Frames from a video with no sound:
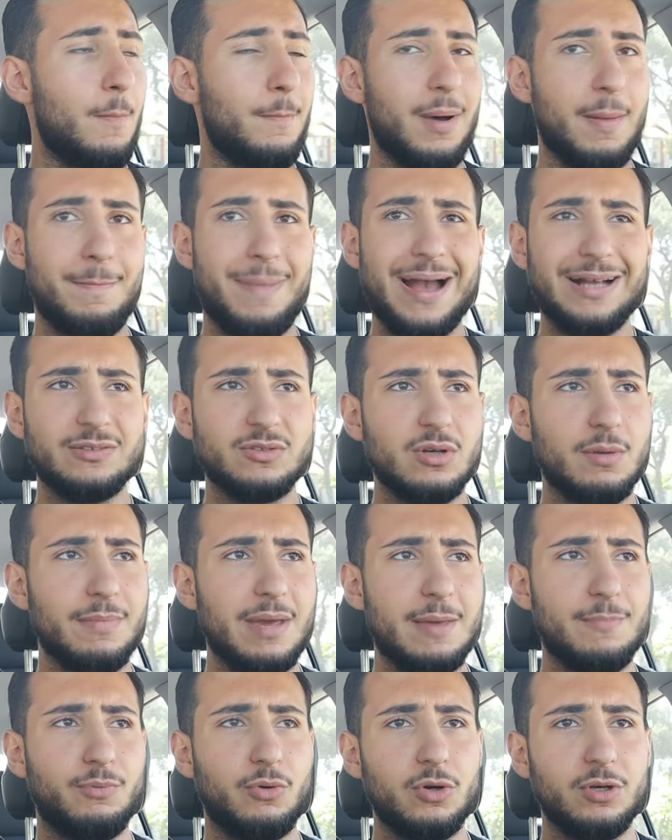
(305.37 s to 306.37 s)
But back to the
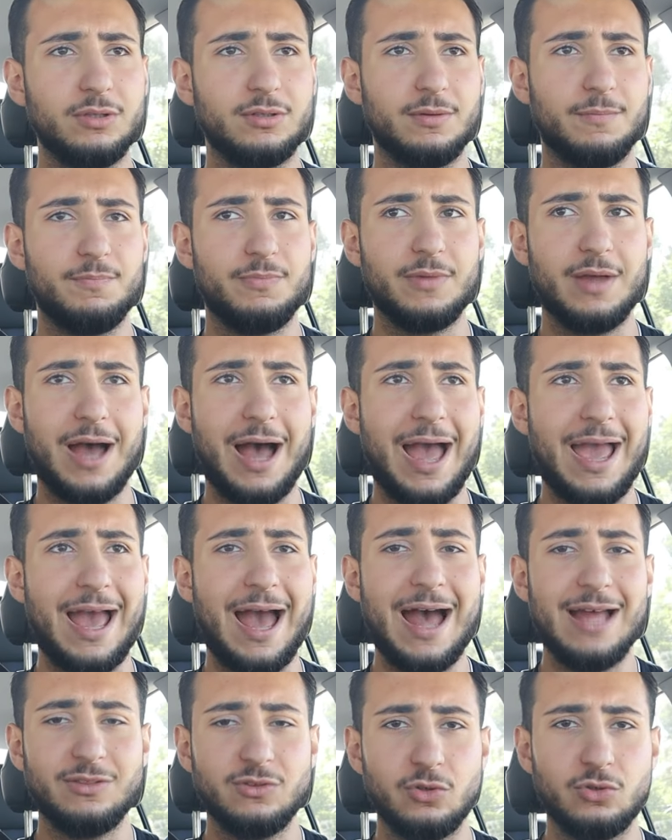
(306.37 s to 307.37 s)
main point, I
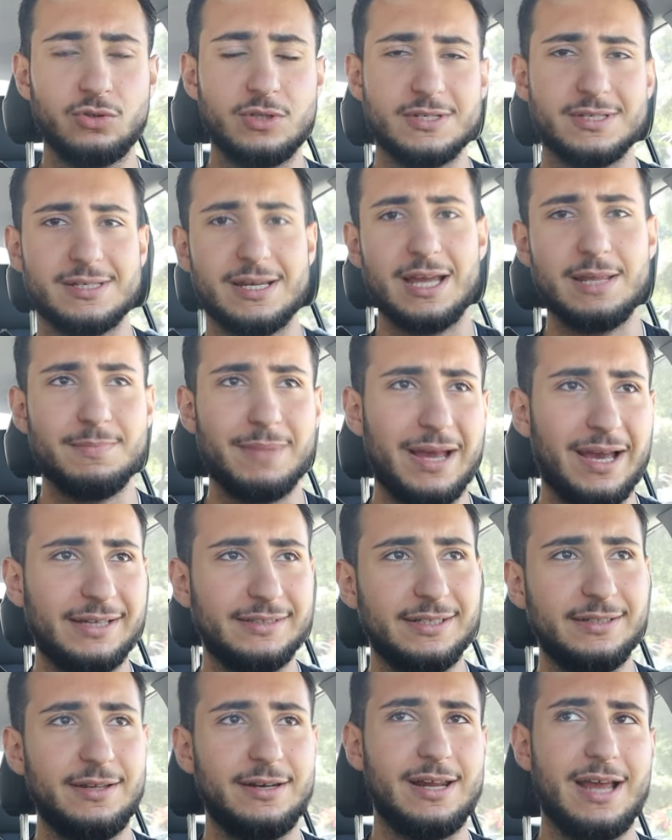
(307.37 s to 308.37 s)
had to decide my
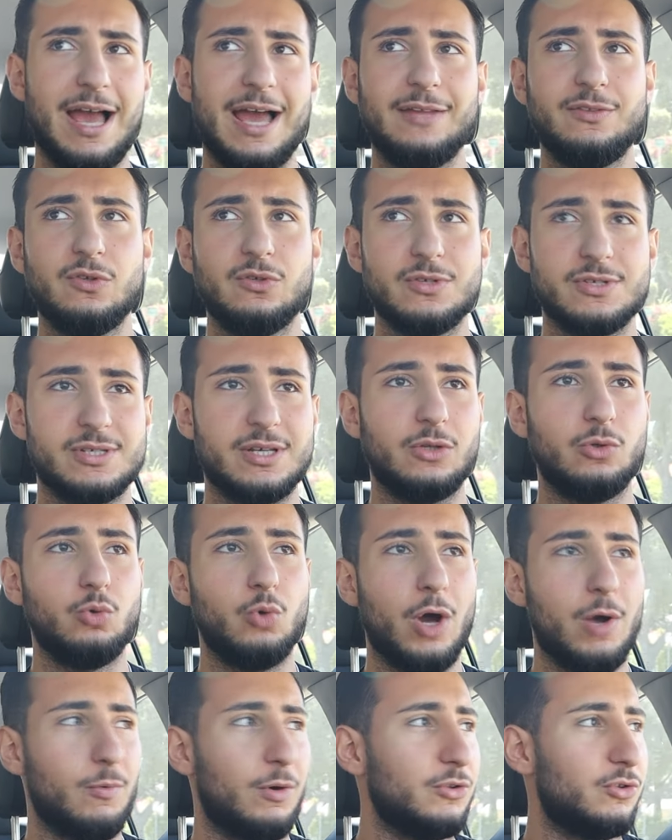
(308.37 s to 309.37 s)
identity. I had to decide
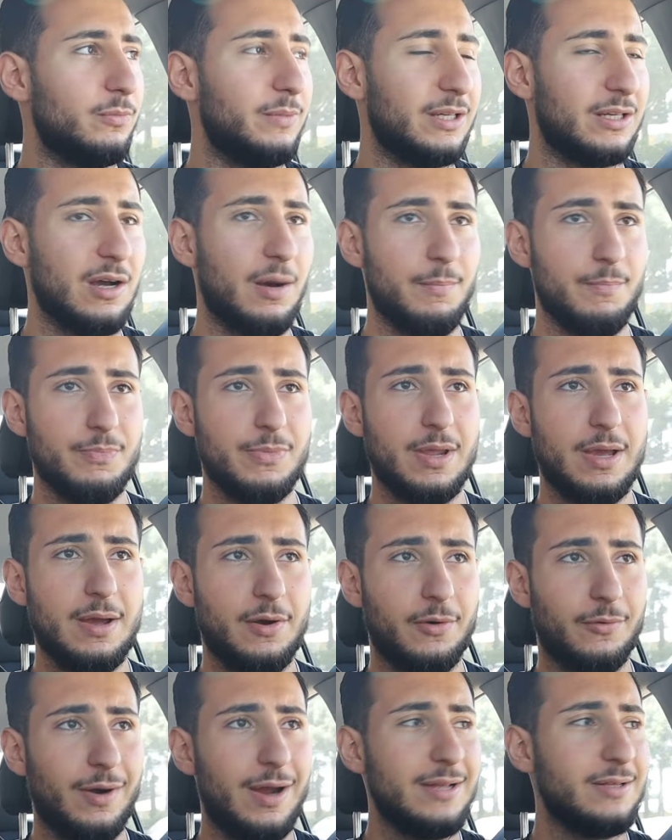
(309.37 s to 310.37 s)
who I want to become,
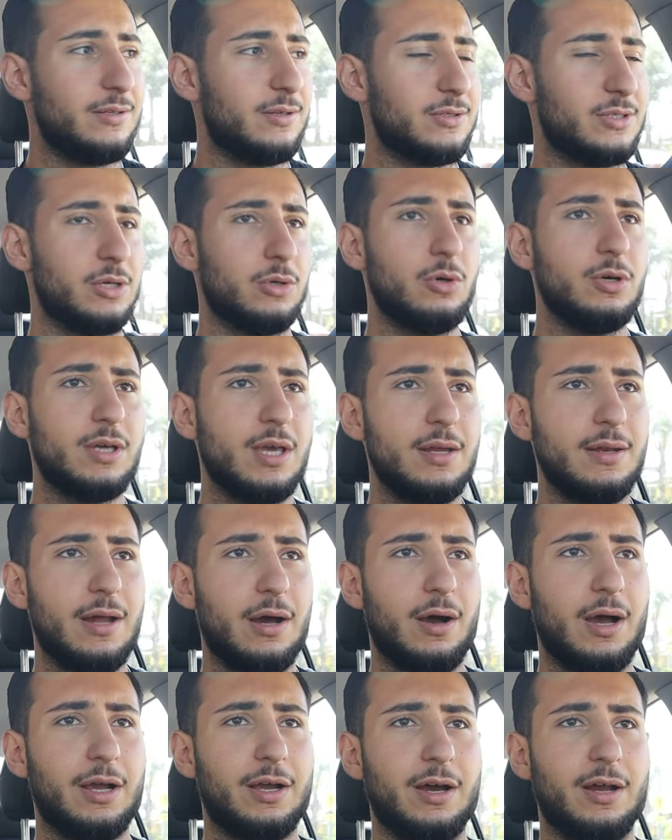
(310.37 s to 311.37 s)
right? I was like, okay,
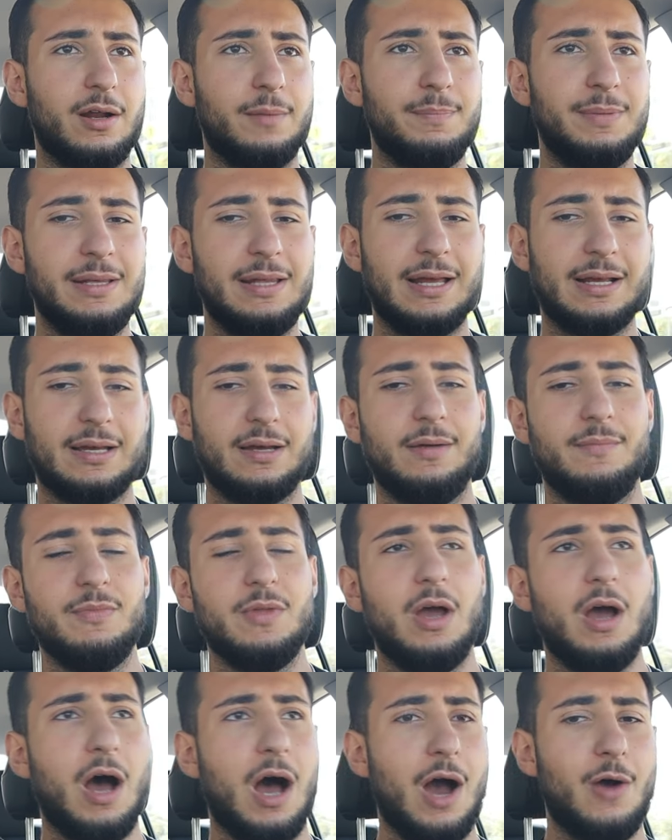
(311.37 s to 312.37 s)
now I gotta be like a,
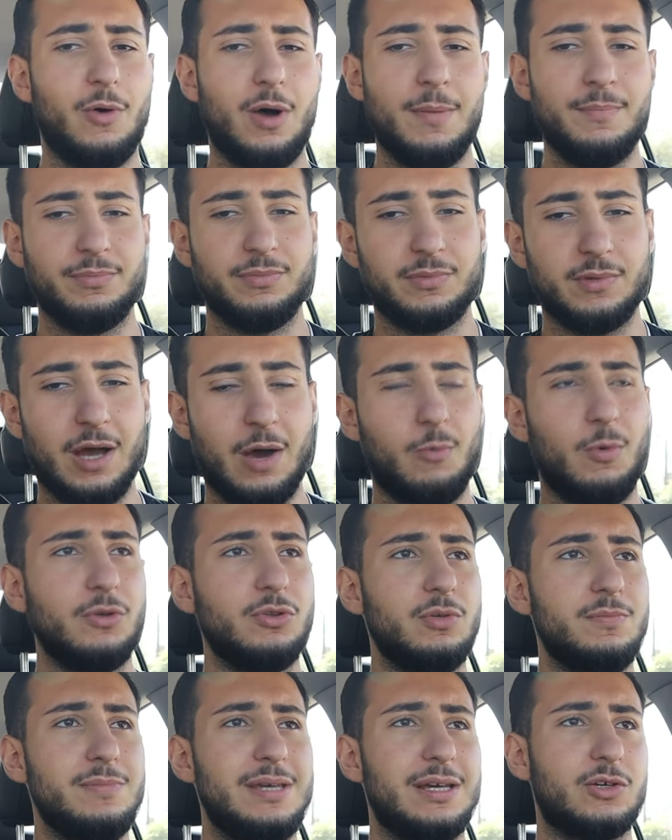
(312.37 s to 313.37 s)
I, I'm, I
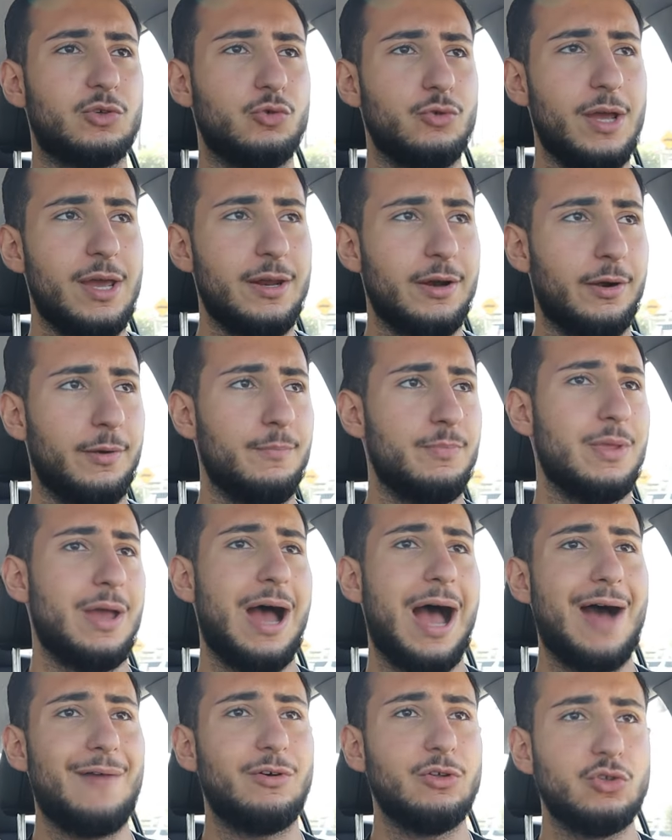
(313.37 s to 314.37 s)
want to be a creator.
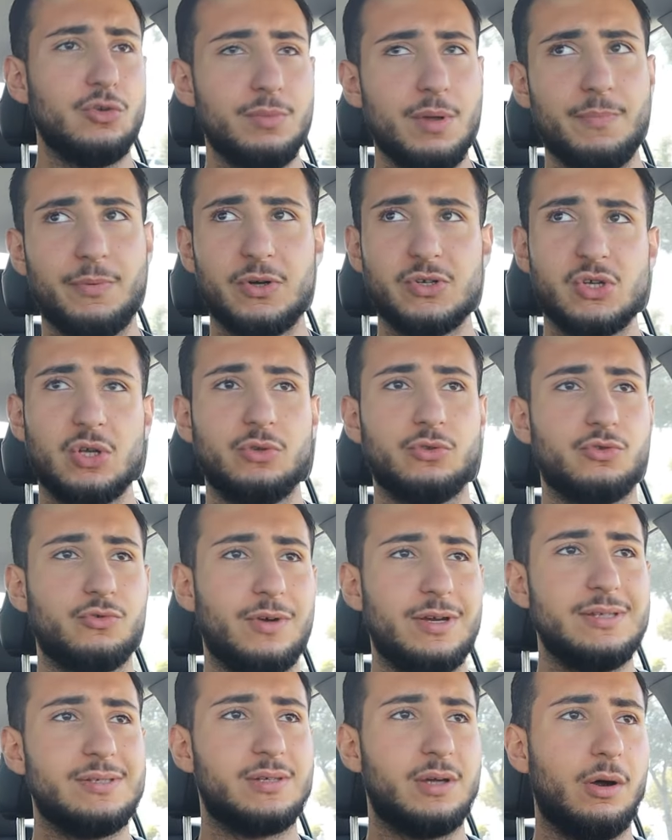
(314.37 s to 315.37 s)
I want to be a person who
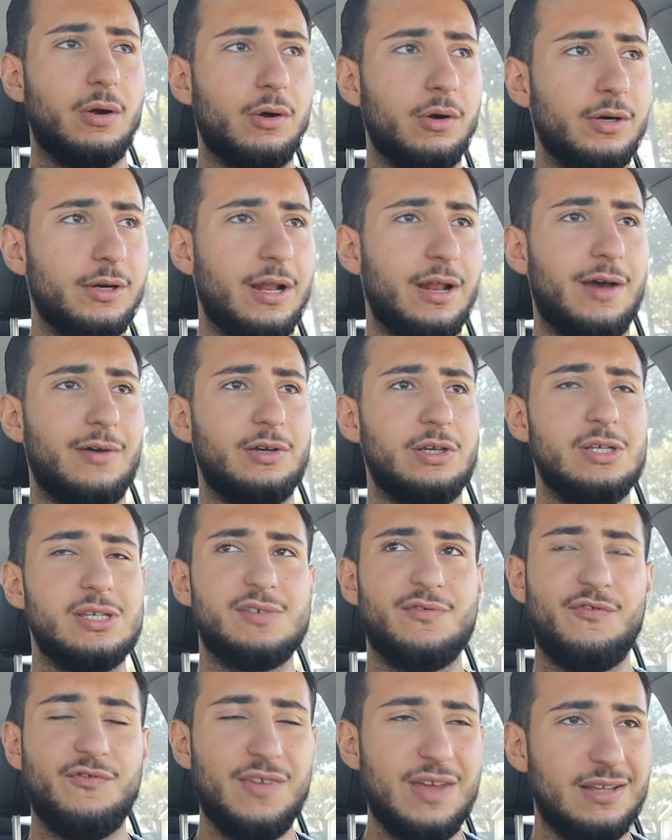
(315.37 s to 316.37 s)
trains hard and
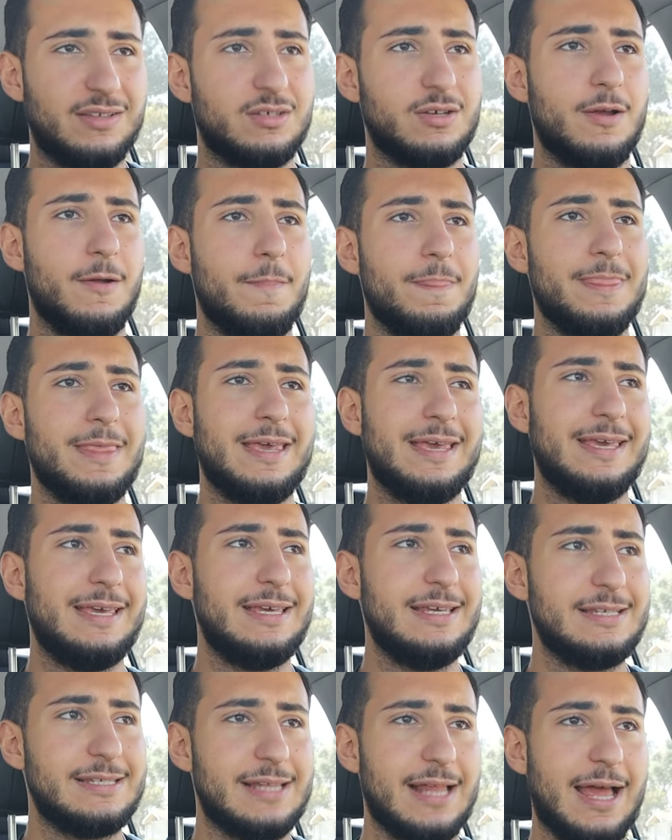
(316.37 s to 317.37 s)
he's fit.
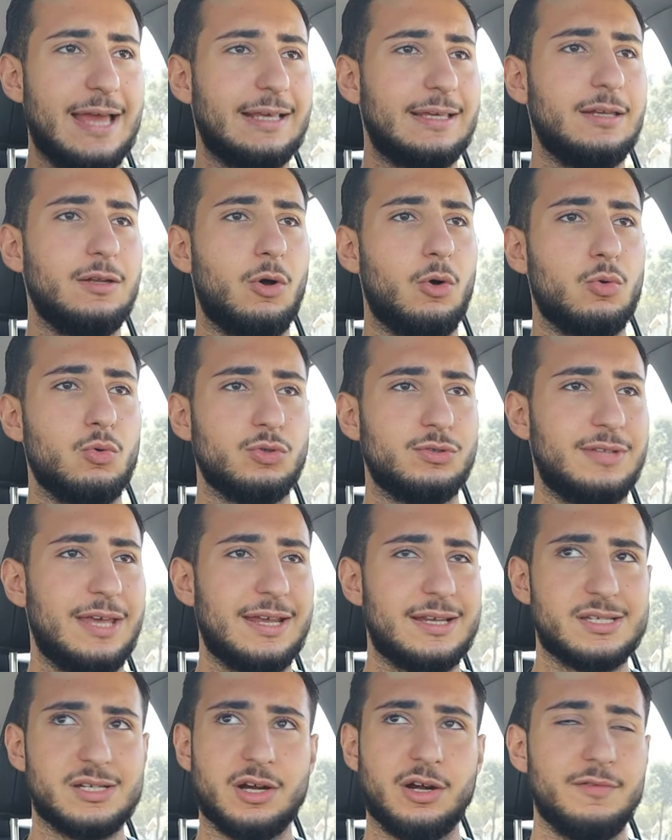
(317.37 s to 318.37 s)
He's like, you know,
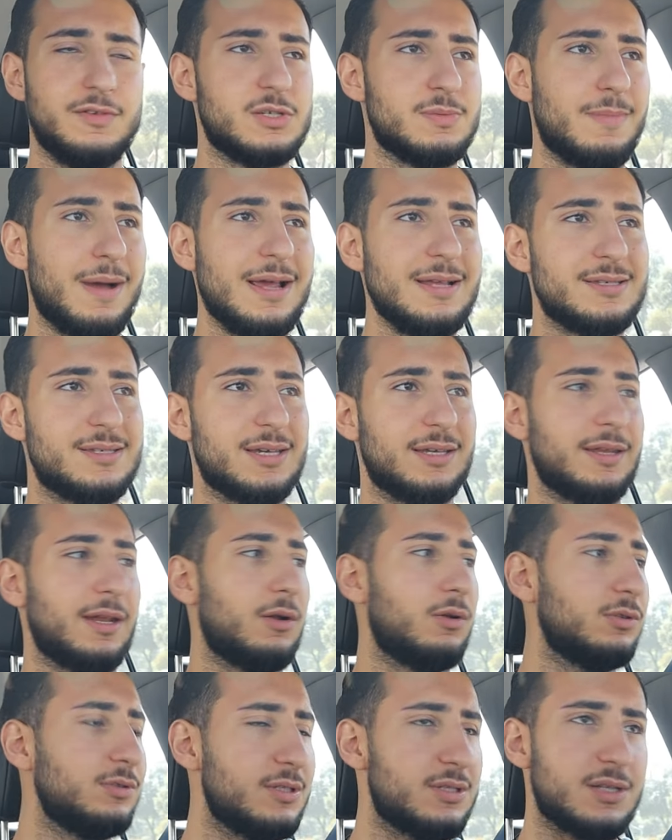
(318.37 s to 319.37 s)
takes care of his mindset
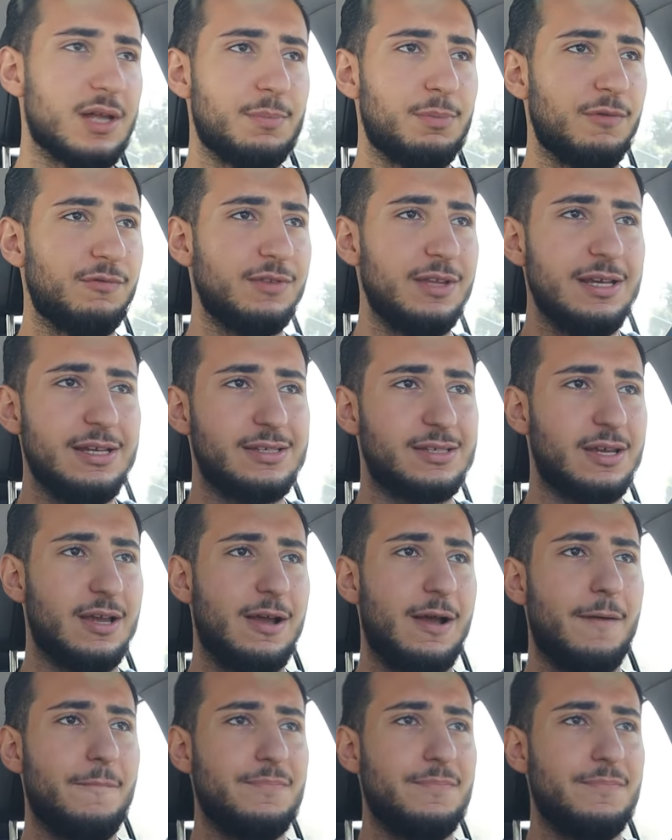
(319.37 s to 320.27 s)
and all these type of things.